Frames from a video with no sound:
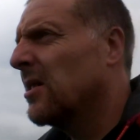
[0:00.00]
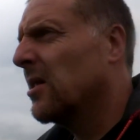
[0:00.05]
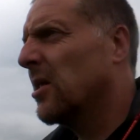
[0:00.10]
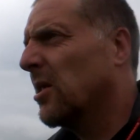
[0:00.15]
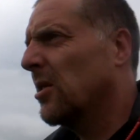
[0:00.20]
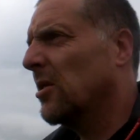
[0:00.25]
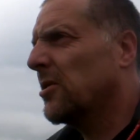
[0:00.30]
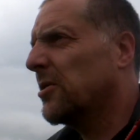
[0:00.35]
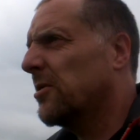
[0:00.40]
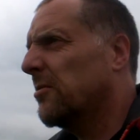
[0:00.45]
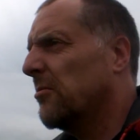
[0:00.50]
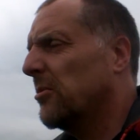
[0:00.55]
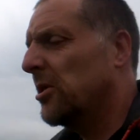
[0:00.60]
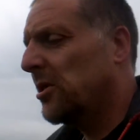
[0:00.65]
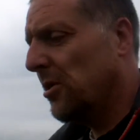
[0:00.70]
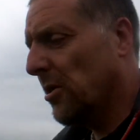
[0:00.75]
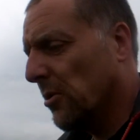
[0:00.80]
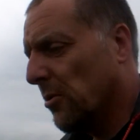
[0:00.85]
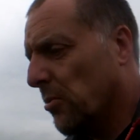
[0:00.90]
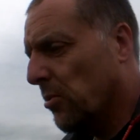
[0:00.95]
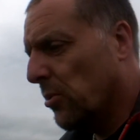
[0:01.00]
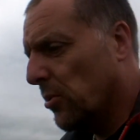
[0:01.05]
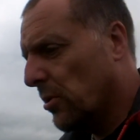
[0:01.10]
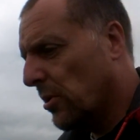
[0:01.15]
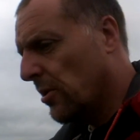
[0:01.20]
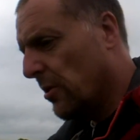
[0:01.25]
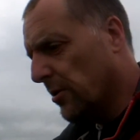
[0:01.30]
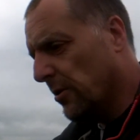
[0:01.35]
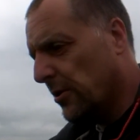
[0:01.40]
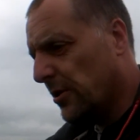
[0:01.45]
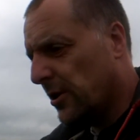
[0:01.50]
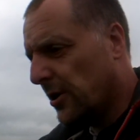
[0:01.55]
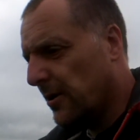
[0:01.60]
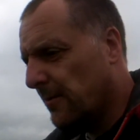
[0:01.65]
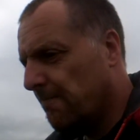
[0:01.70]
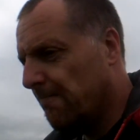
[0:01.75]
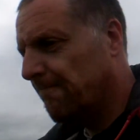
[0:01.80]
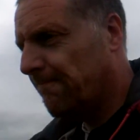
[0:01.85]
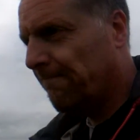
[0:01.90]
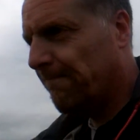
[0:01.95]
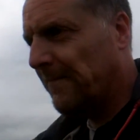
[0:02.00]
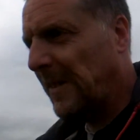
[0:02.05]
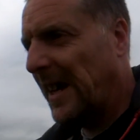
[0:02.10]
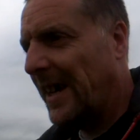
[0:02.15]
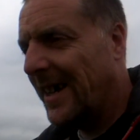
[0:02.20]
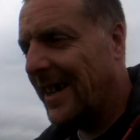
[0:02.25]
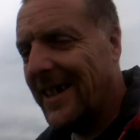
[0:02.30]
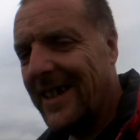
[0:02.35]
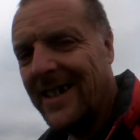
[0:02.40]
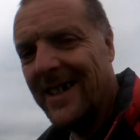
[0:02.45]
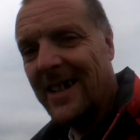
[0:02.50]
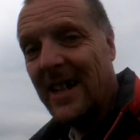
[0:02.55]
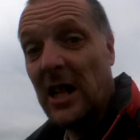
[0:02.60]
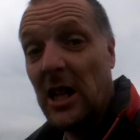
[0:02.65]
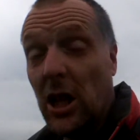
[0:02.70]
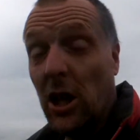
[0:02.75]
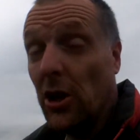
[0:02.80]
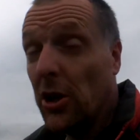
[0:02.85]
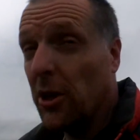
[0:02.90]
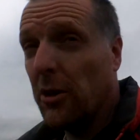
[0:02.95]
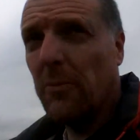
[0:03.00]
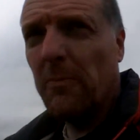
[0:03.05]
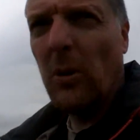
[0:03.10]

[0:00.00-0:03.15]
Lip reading: customary dog walkers, like